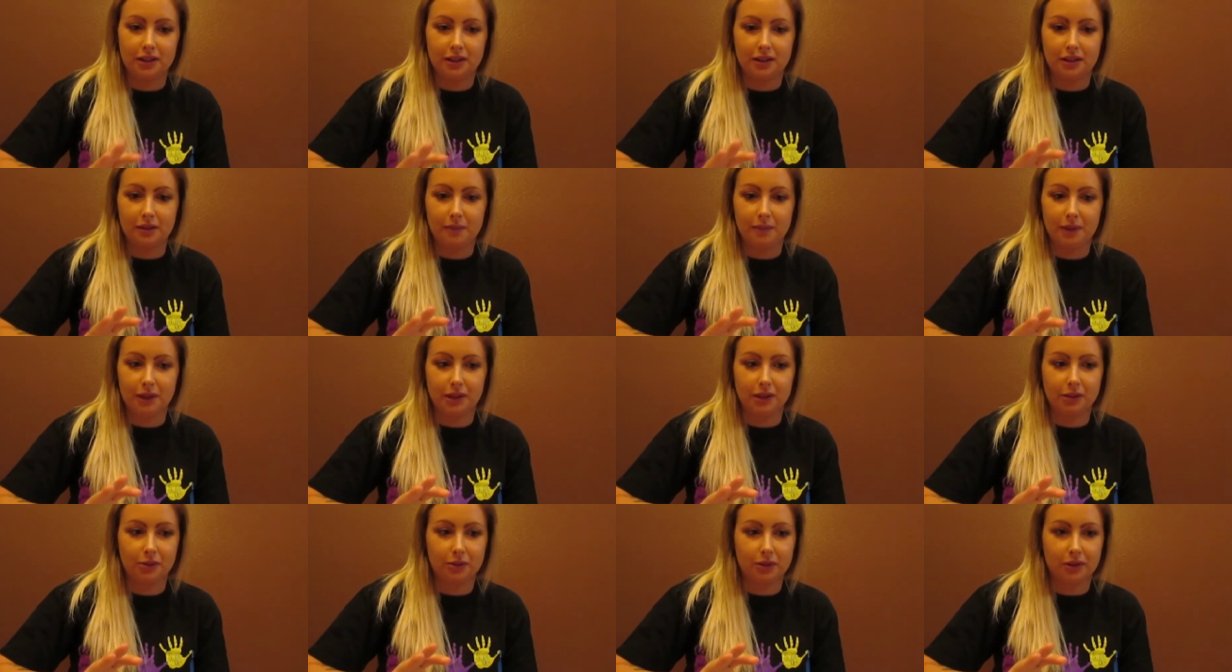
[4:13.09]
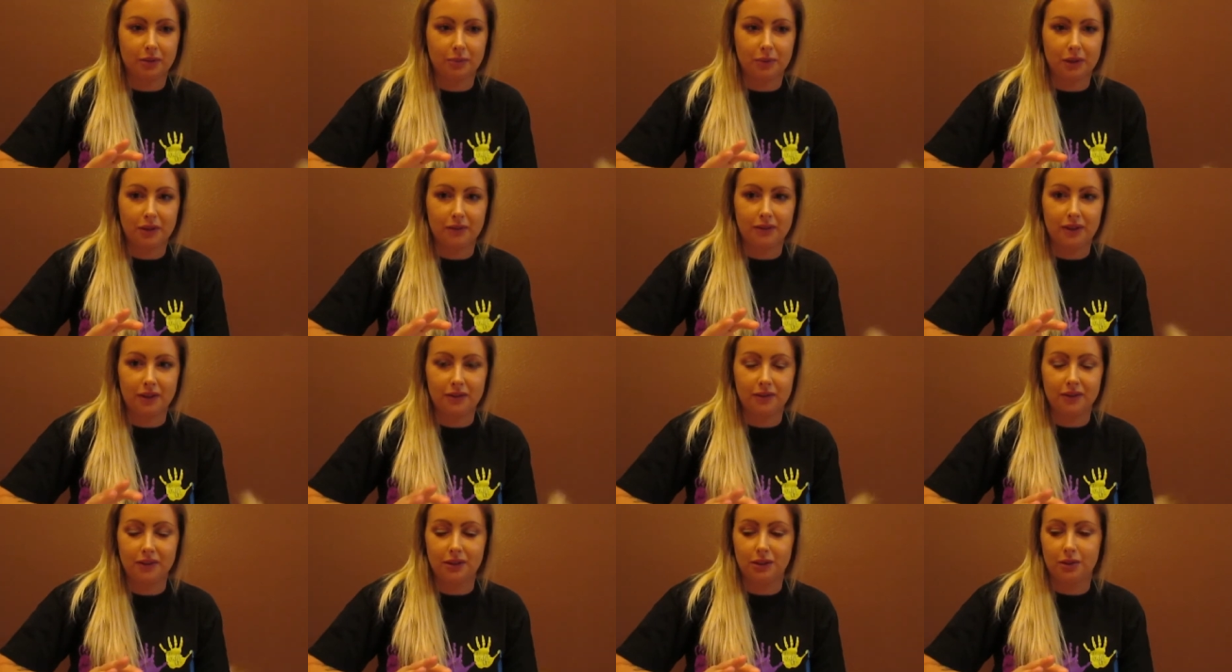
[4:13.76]
That's one of my
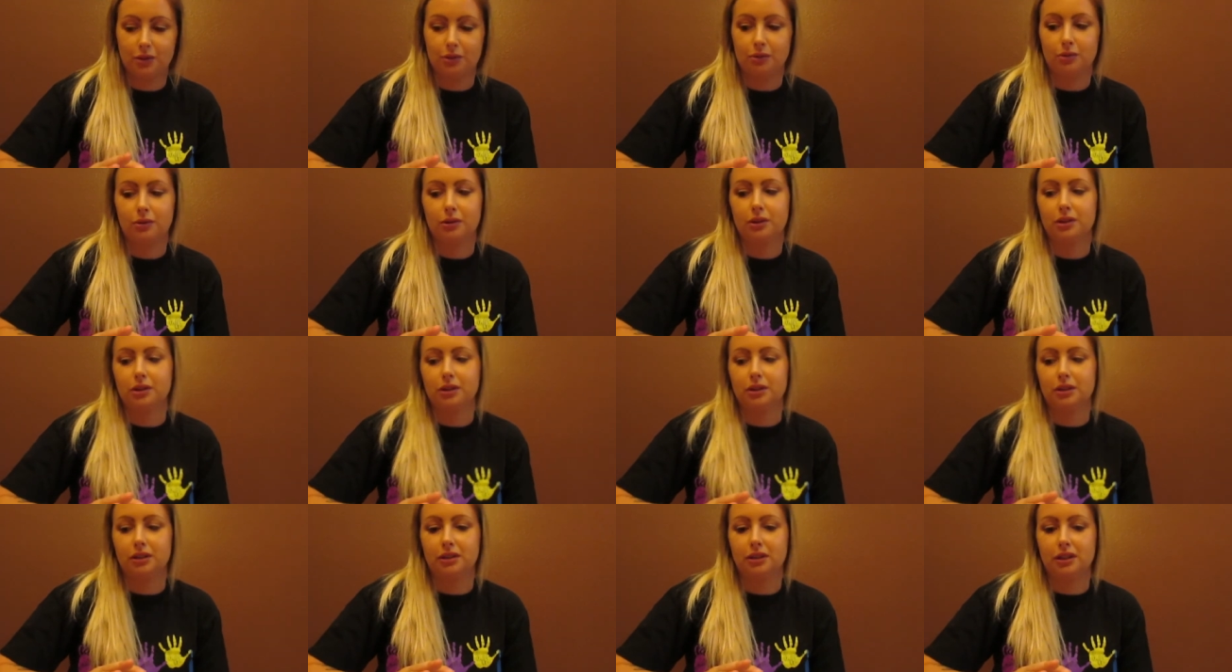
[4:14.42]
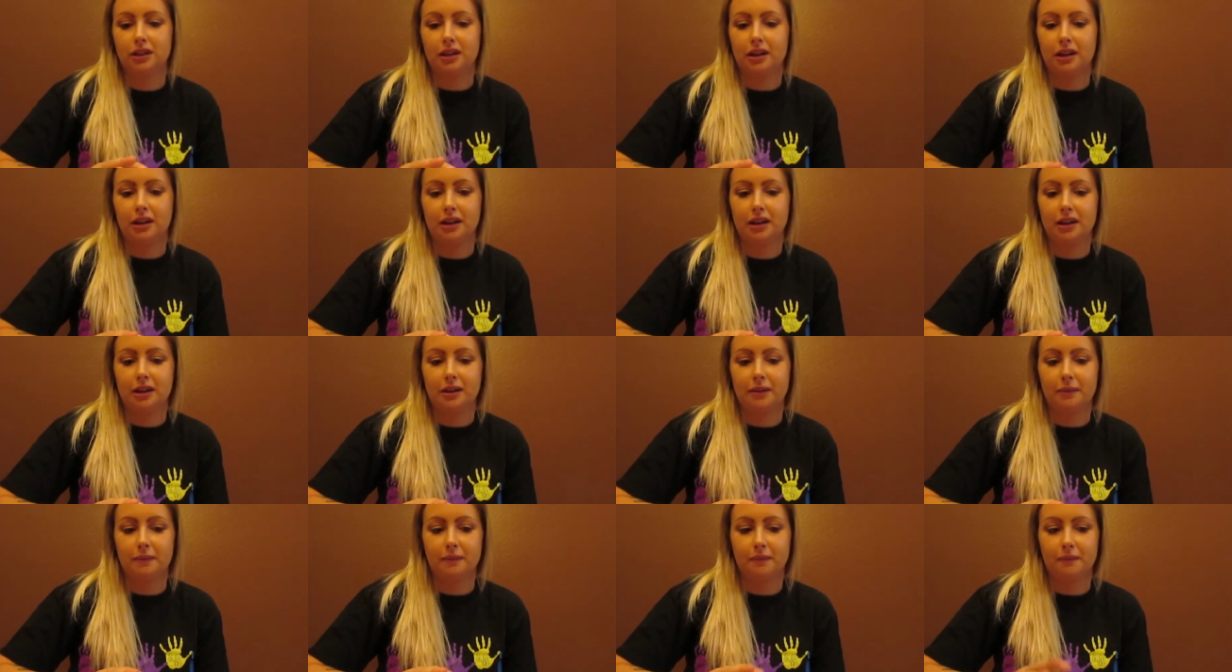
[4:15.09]
favorite stores.
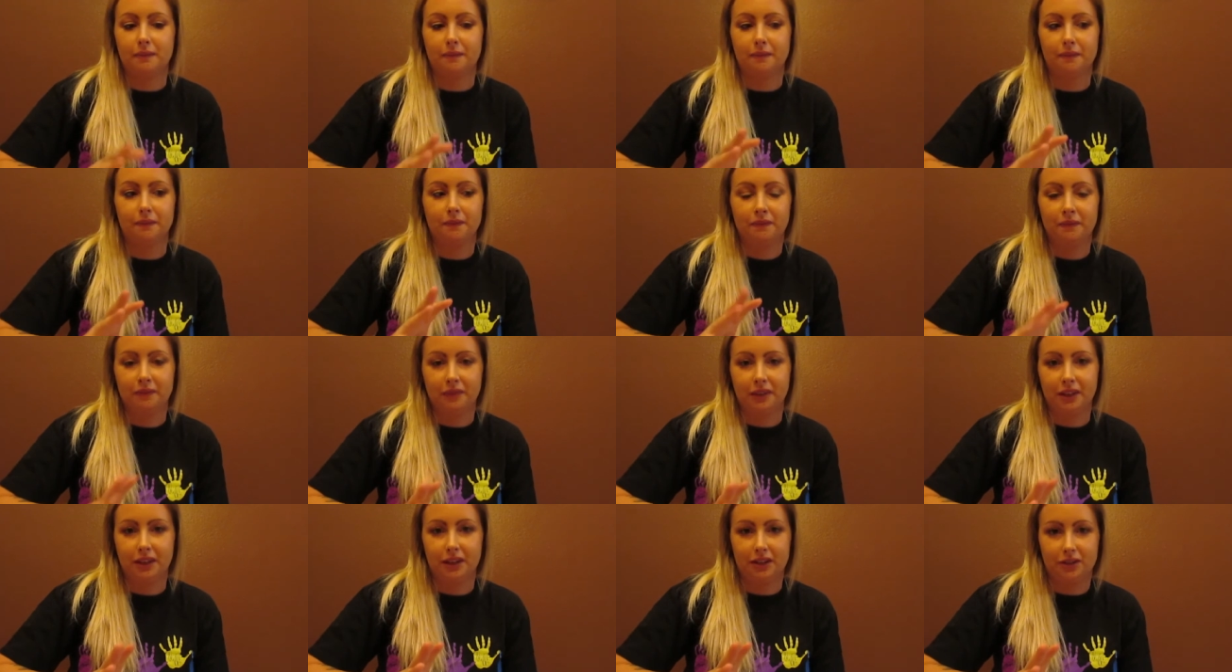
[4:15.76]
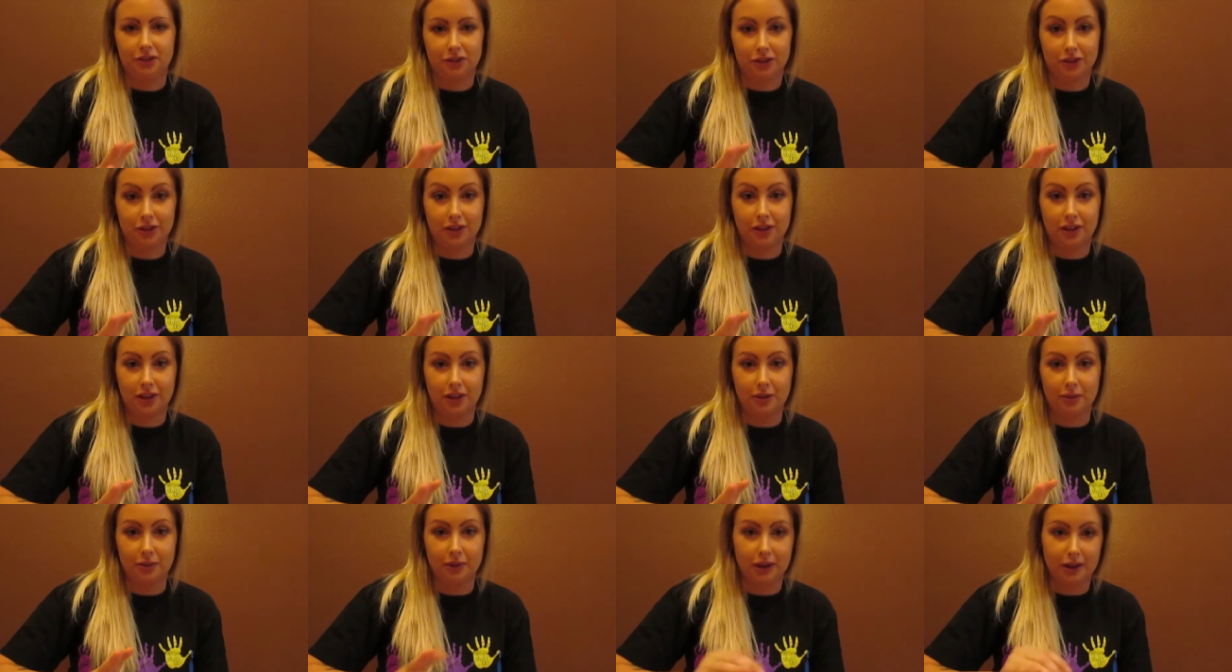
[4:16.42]
I'm like a
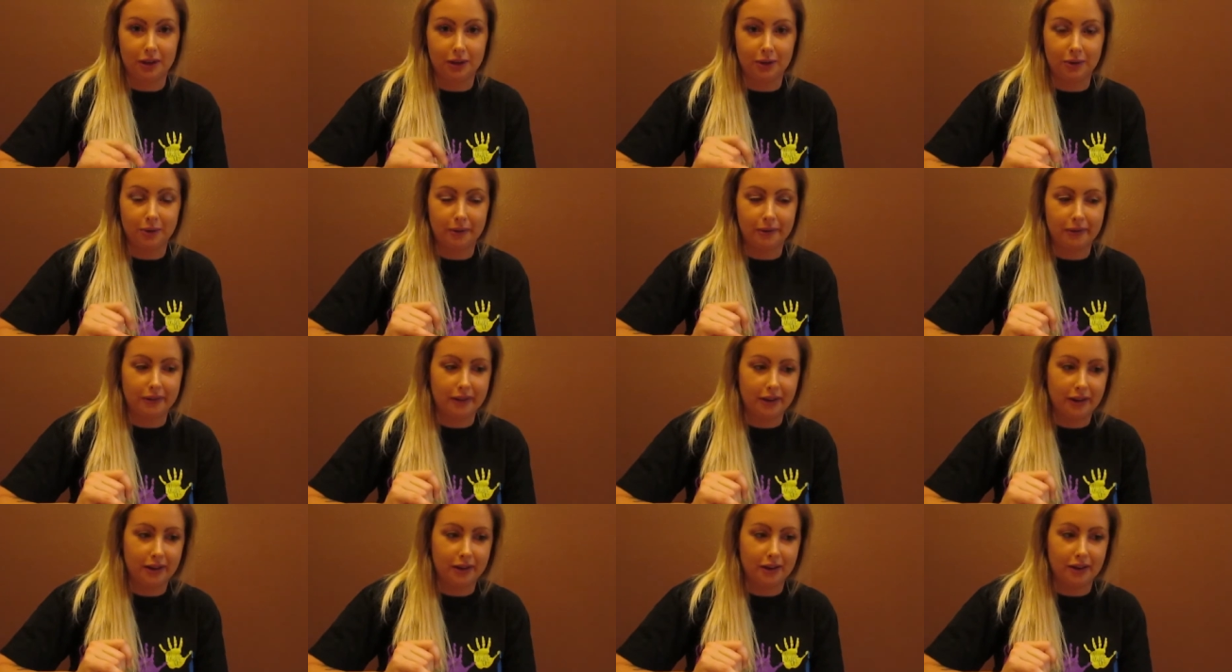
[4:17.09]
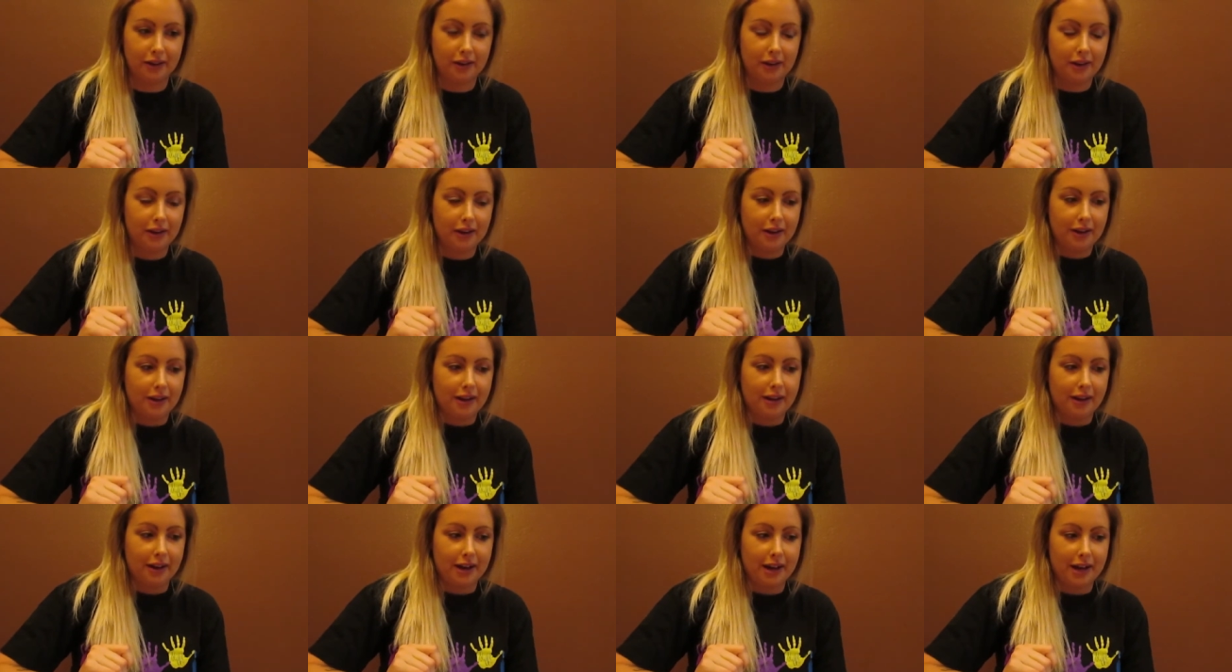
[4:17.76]
junkie when I go in there.
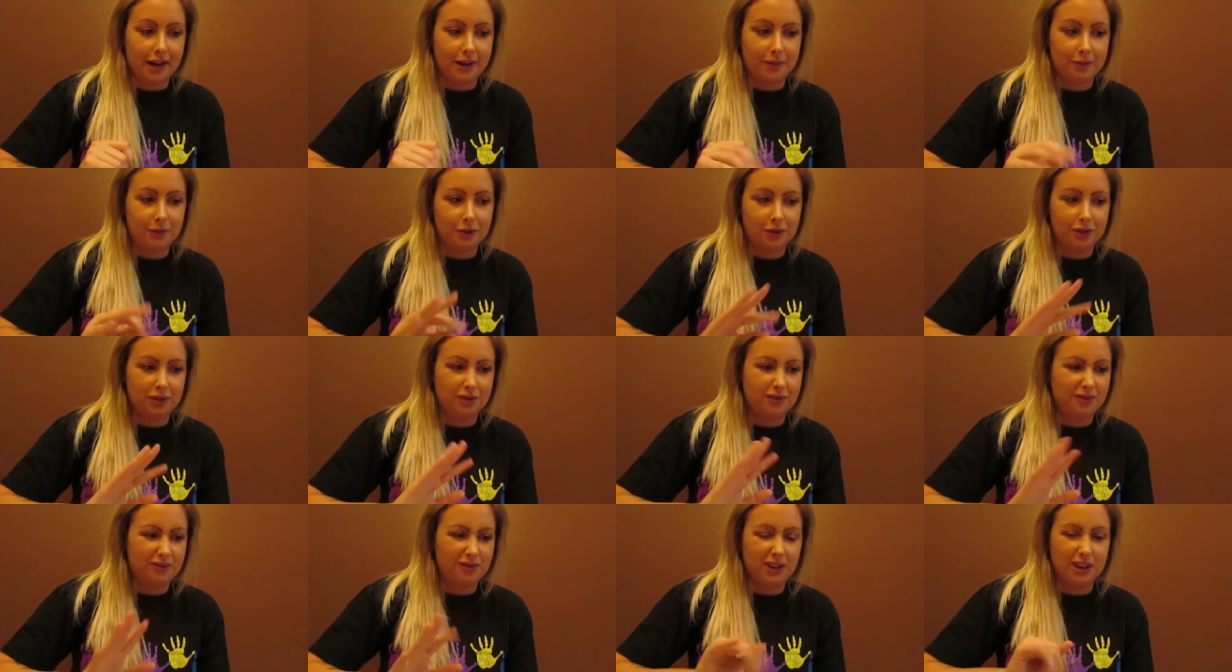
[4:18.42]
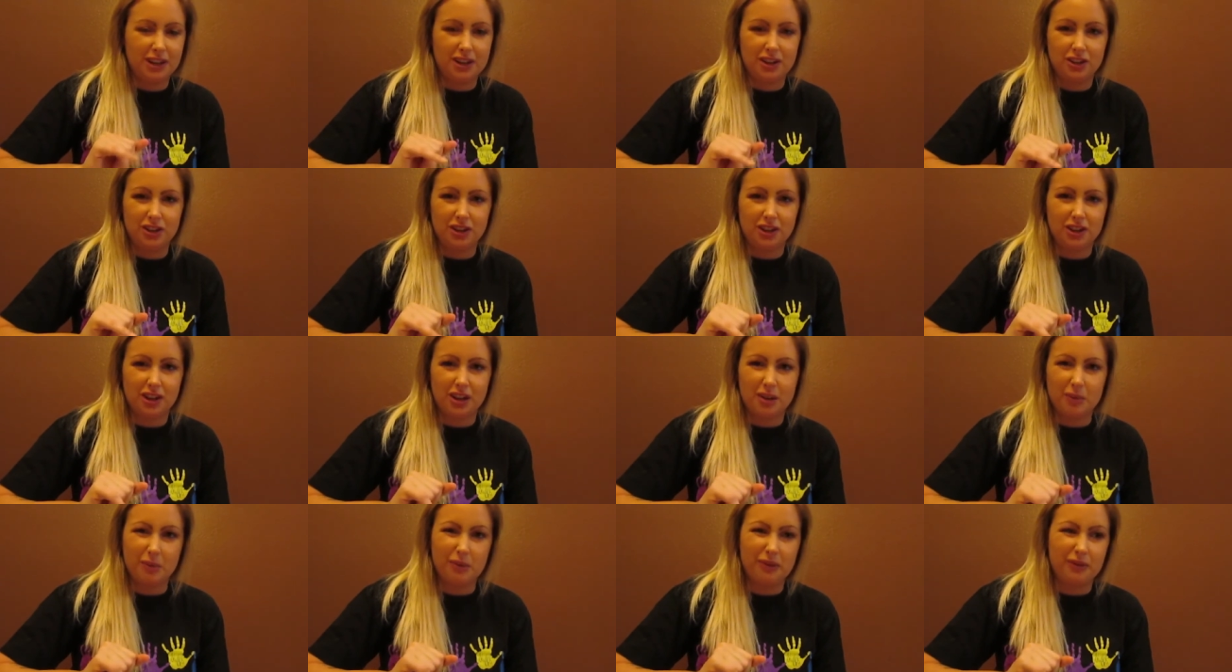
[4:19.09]
Just figured I'd share a
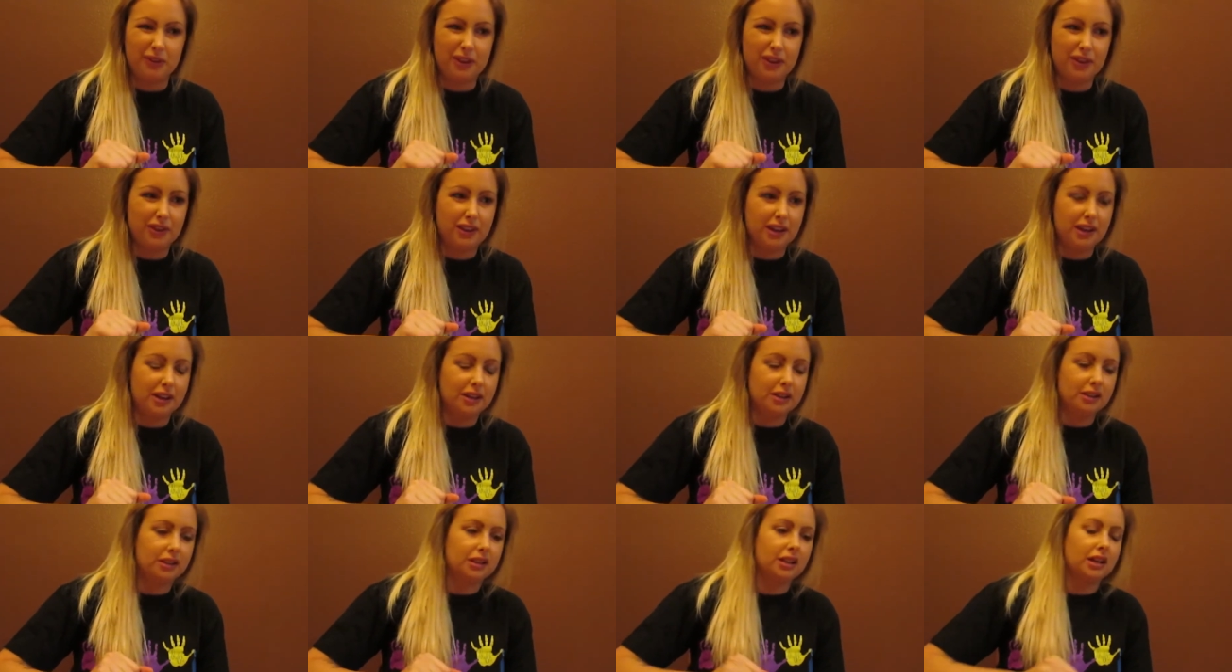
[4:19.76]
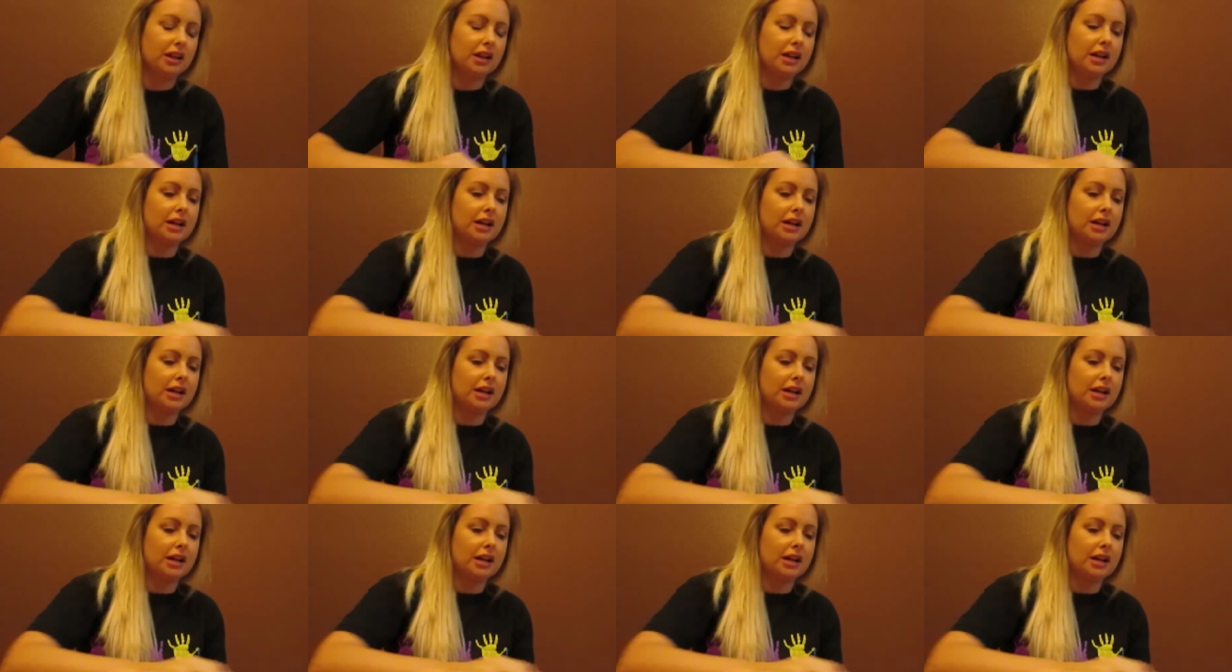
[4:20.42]
couple fun things.